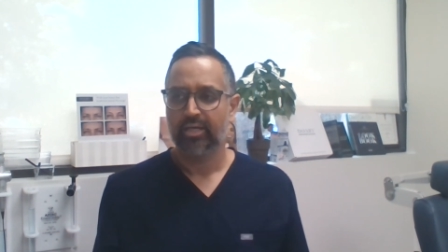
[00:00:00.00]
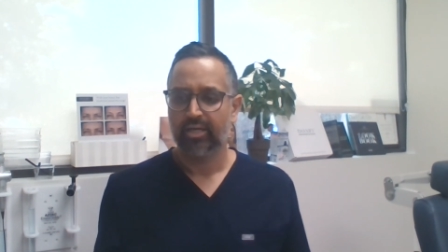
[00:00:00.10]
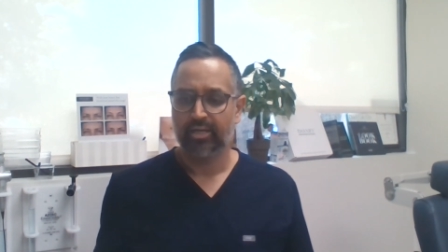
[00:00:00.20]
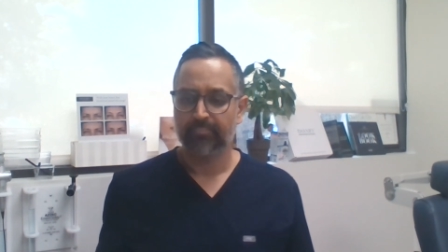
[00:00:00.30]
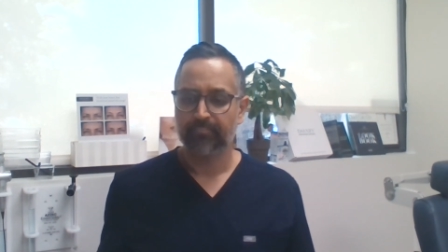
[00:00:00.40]

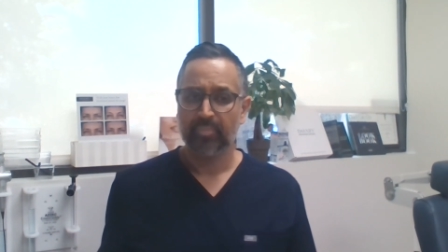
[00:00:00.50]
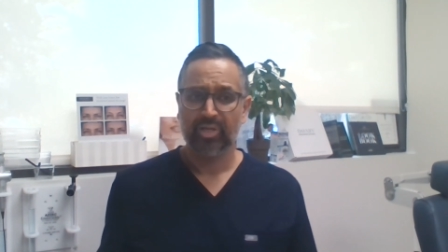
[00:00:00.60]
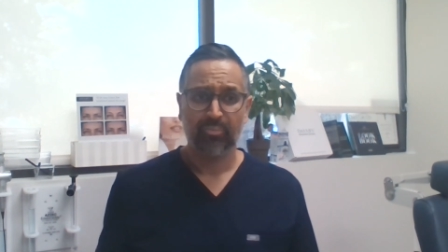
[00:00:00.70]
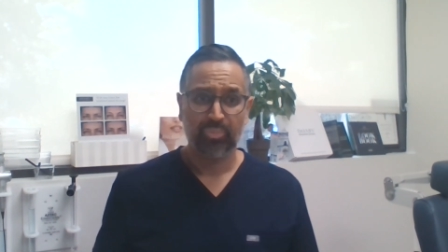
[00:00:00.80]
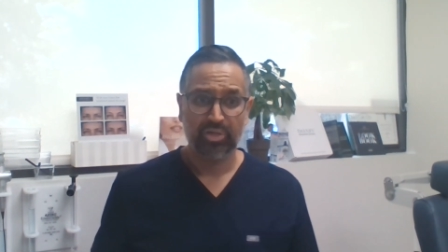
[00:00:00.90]
Um,
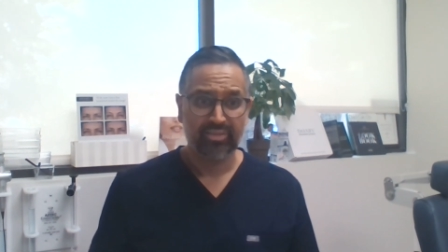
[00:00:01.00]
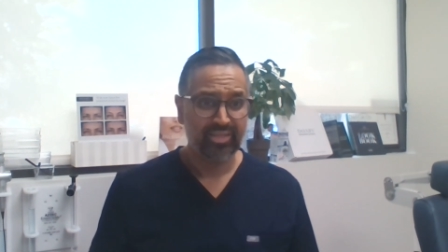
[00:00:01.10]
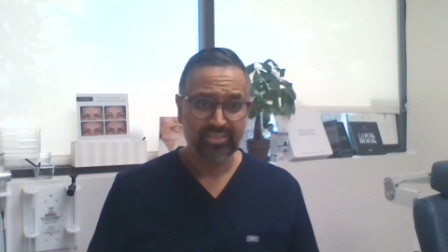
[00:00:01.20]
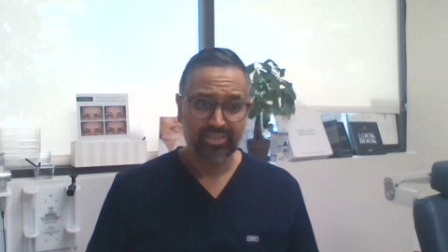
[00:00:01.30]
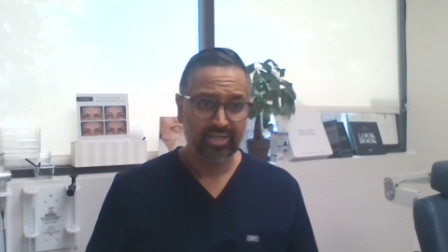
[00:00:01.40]
but
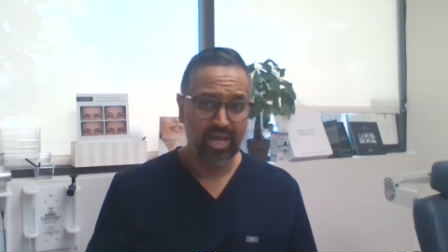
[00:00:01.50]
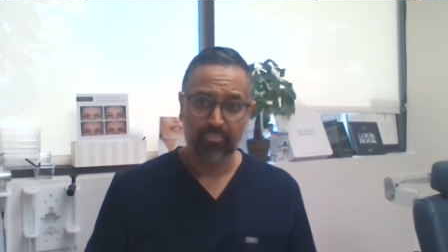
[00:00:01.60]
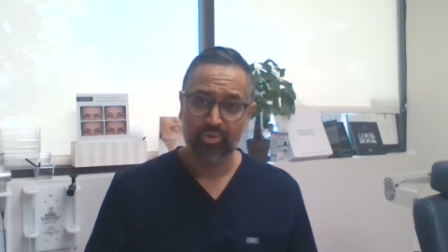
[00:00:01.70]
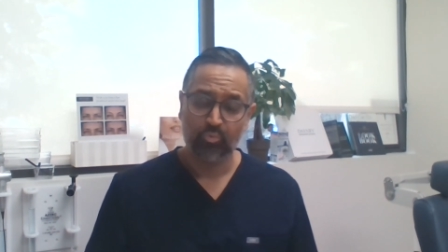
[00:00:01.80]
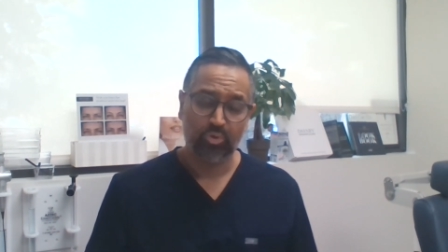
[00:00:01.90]
things can
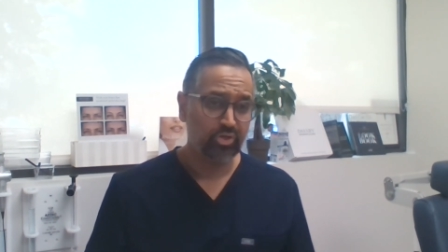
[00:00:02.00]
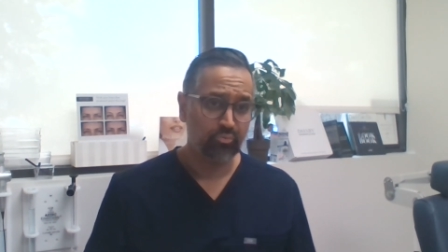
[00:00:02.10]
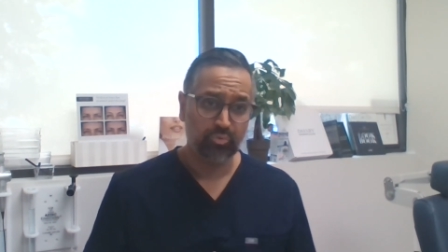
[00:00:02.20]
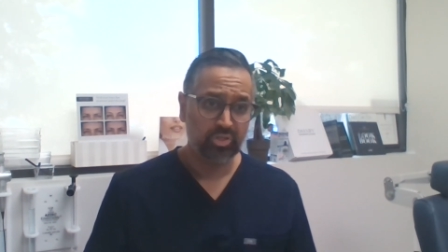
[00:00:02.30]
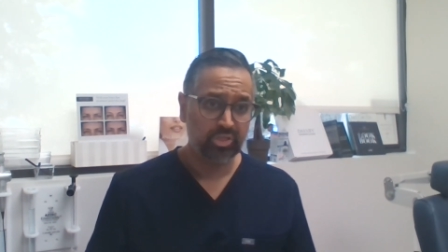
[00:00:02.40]
happen when you're
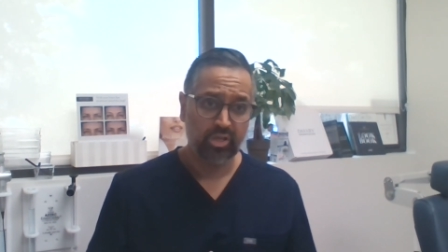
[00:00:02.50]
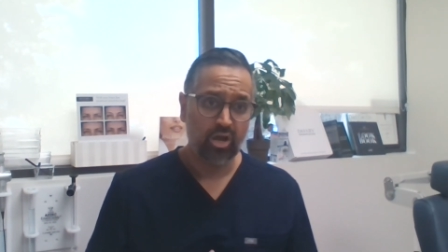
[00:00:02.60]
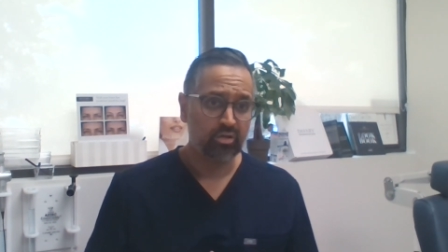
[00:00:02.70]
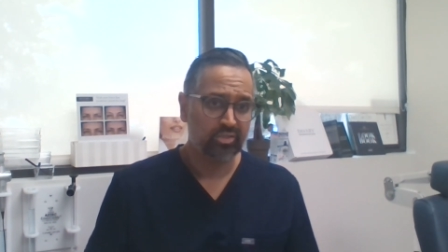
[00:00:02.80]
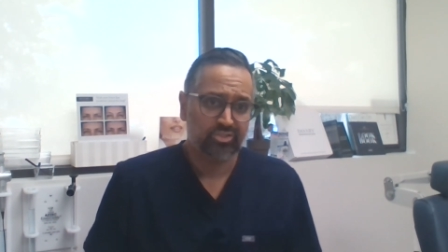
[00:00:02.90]
really
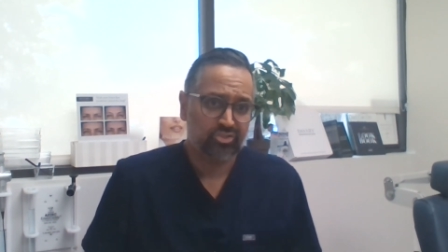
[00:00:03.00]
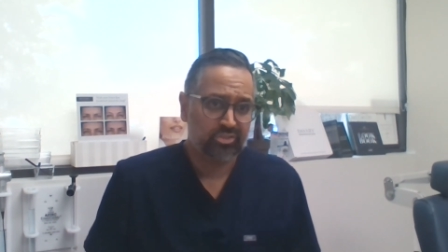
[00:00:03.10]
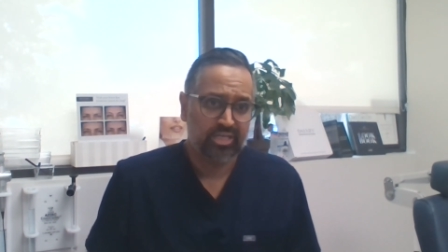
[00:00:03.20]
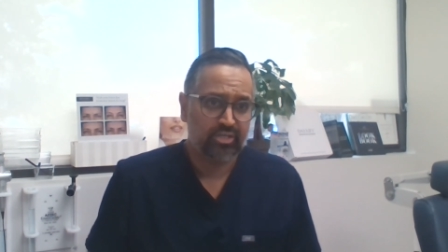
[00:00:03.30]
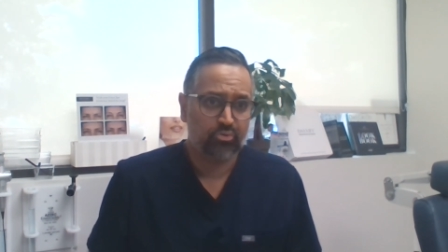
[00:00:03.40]
young. Let's
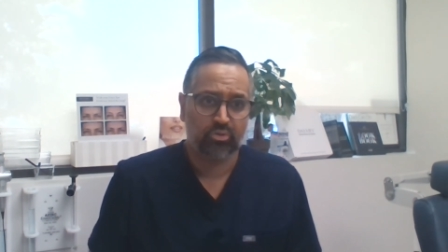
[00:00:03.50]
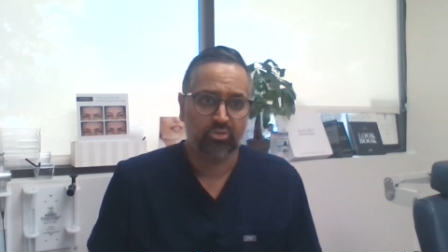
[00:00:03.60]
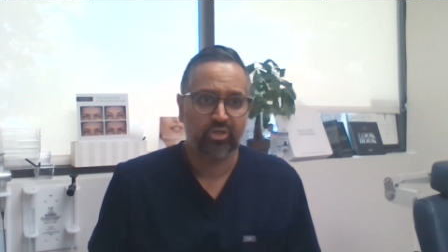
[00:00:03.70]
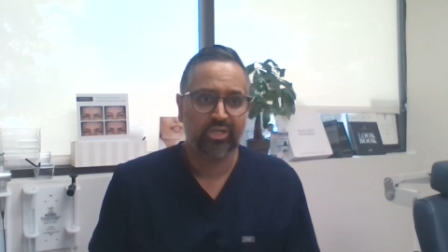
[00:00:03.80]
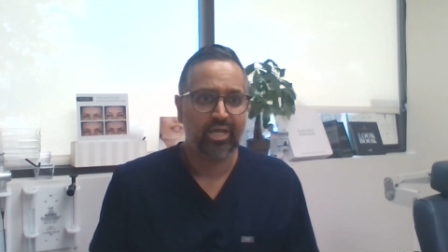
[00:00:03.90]
just say you are
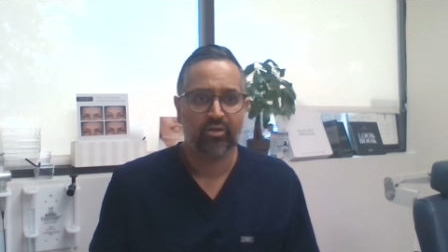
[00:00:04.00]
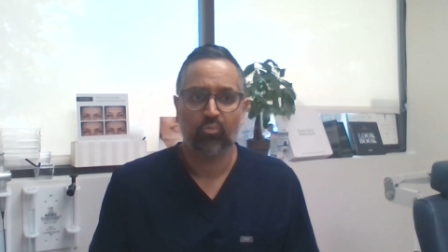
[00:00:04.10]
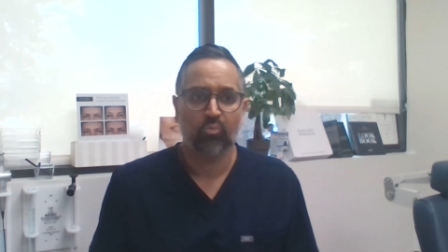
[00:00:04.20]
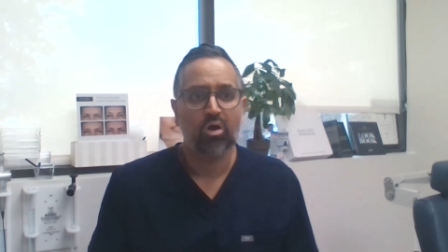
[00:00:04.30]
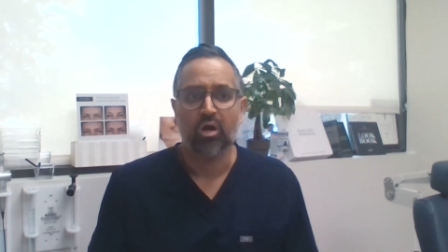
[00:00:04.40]
learning how to
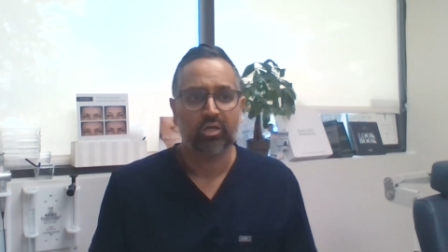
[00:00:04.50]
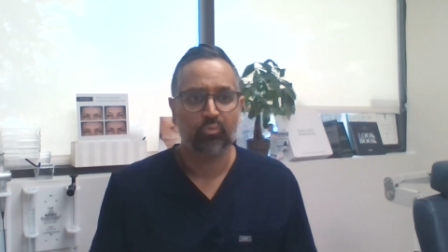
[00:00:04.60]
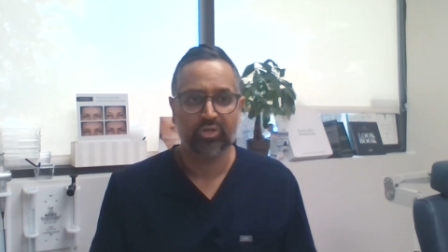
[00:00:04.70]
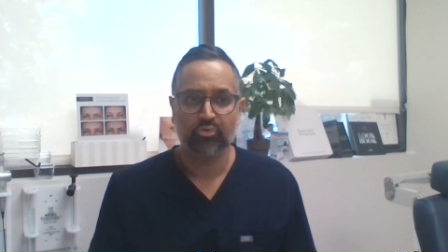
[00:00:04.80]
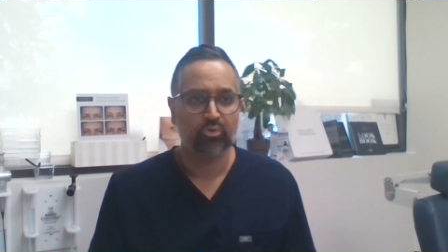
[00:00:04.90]
walk
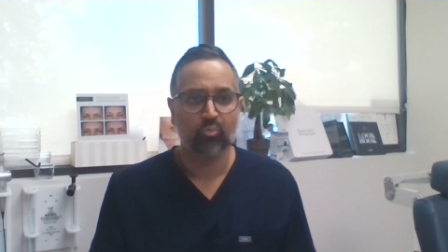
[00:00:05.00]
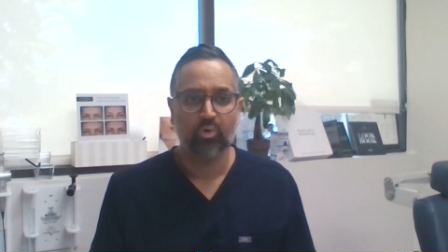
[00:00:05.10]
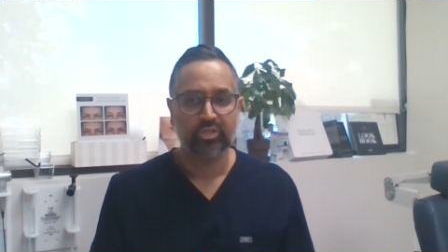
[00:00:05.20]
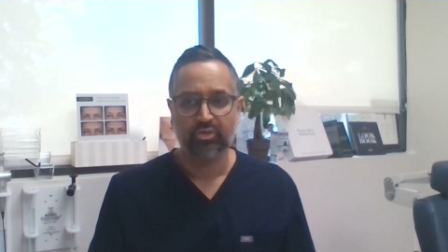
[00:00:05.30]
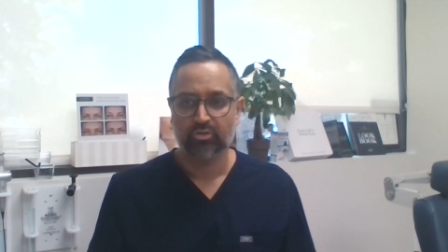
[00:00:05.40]
when you are
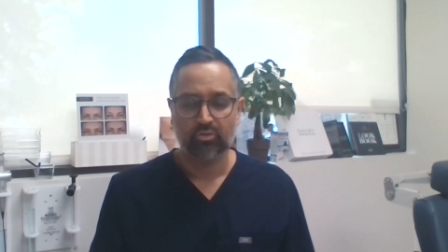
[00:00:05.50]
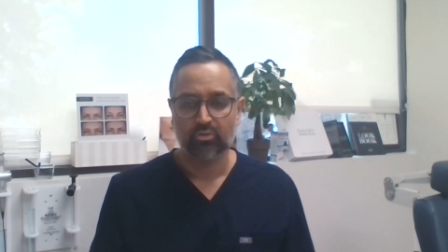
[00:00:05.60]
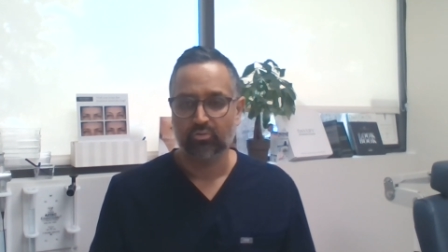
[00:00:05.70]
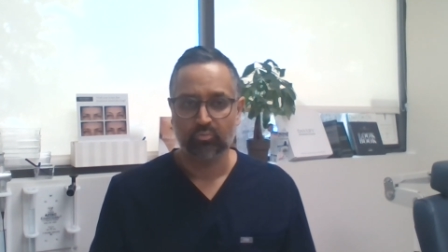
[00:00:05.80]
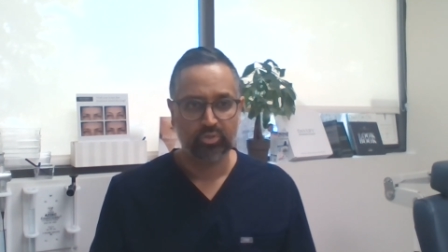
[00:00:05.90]
one year
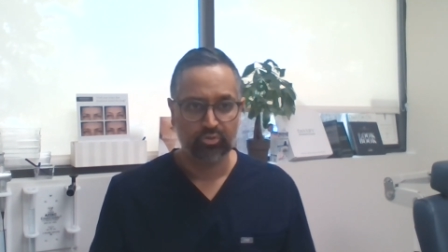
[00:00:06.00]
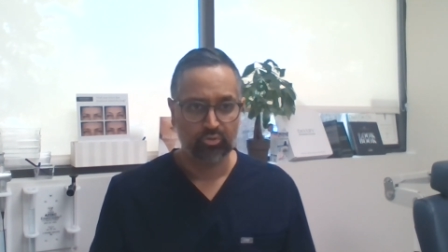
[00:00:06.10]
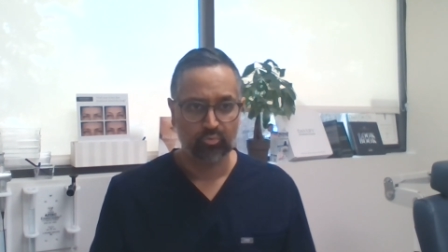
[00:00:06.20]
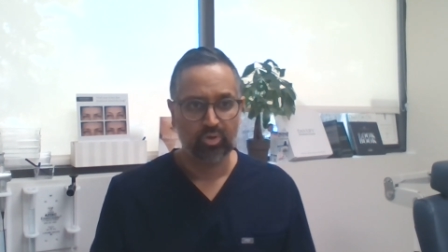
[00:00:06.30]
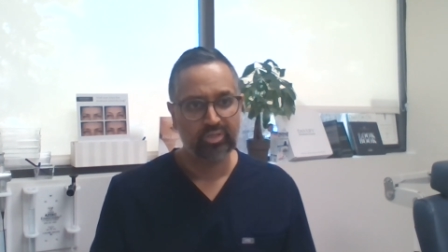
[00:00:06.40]
old, when you
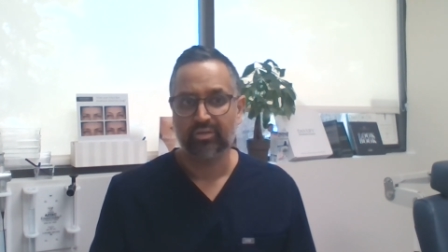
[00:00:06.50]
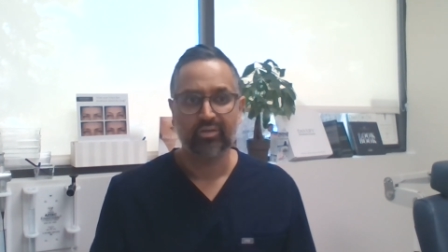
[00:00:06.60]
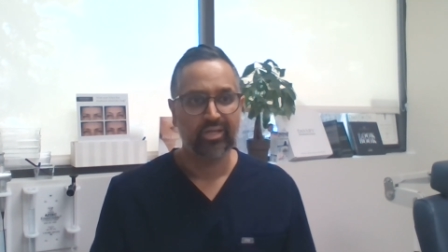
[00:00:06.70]
are one